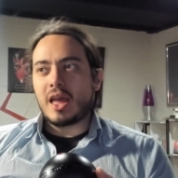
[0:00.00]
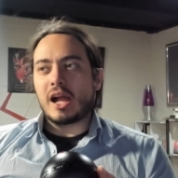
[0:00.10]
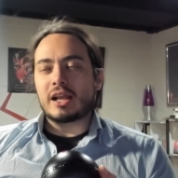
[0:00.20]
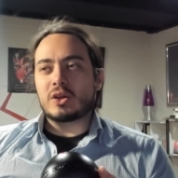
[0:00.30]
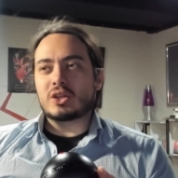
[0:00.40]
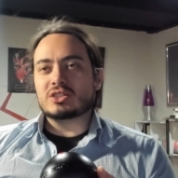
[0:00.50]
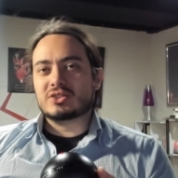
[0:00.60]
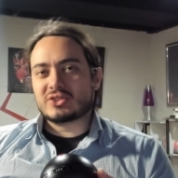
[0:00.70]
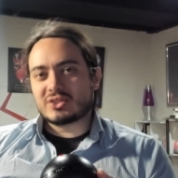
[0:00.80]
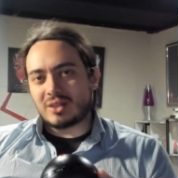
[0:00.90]
is
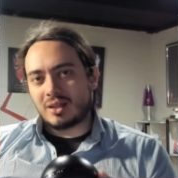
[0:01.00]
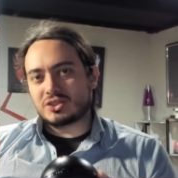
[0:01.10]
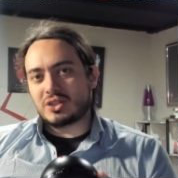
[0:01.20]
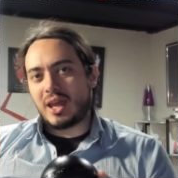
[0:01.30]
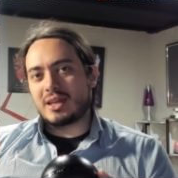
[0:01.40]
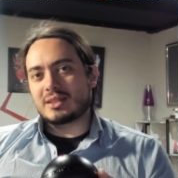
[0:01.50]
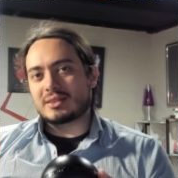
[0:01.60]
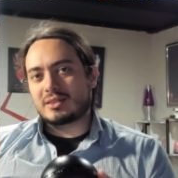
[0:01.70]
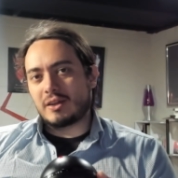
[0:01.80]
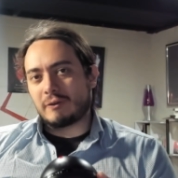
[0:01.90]
such a
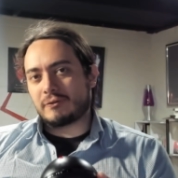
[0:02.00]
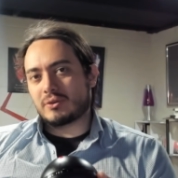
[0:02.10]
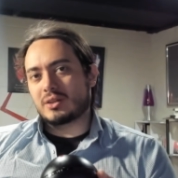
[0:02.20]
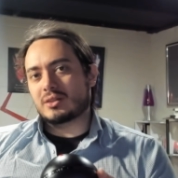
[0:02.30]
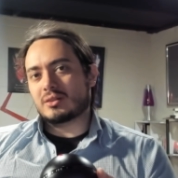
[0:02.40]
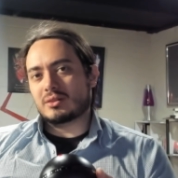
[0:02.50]
different